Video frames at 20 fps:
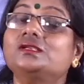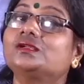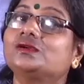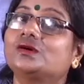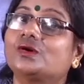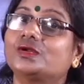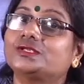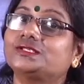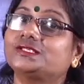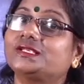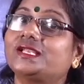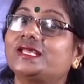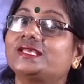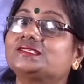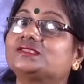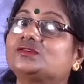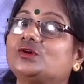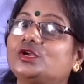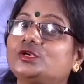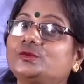Cotton
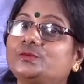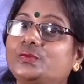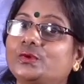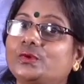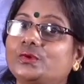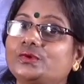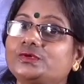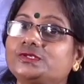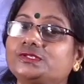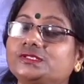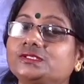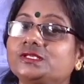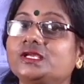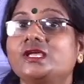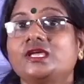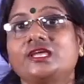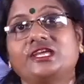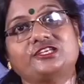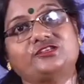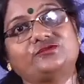has got pores.
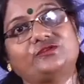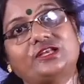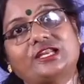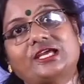It will